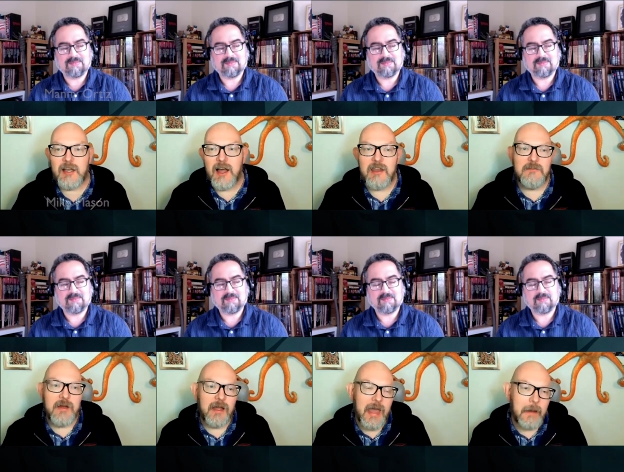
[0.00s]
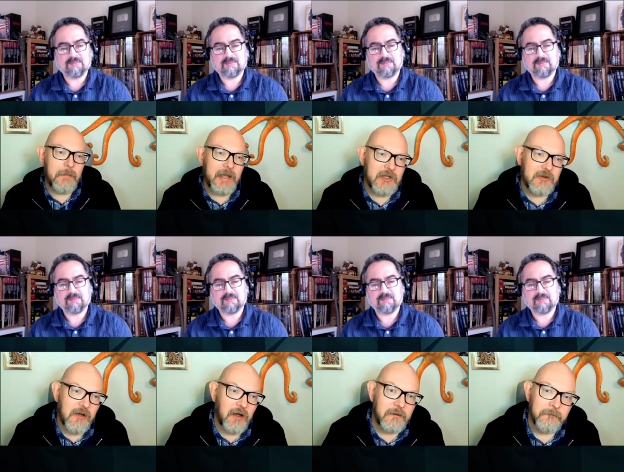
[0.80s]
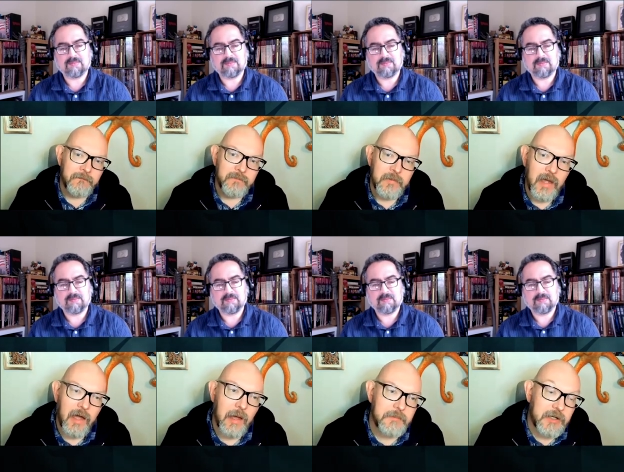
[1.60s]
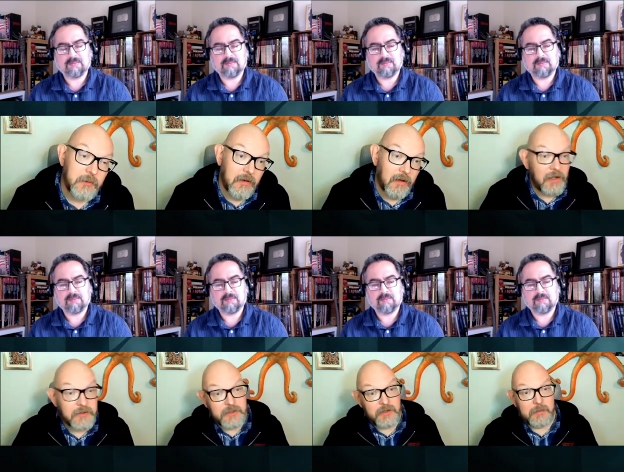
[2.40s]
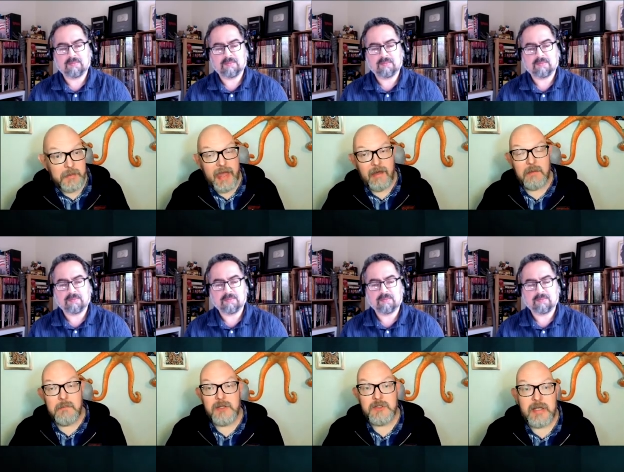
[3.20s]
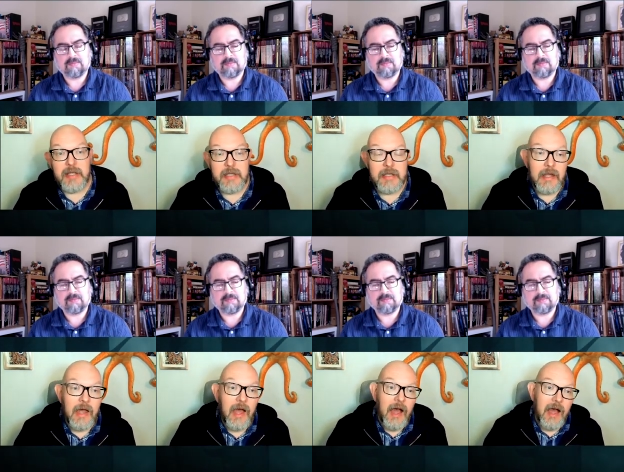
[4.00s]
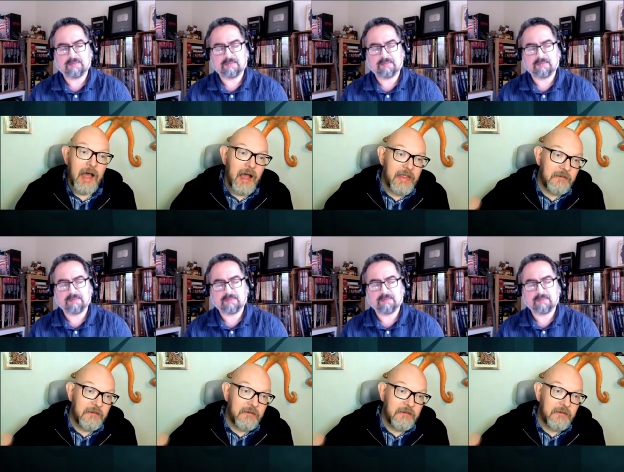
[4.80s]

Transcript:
Speaker 1: kind of campaign to run. So we've got those two coming out immediately. And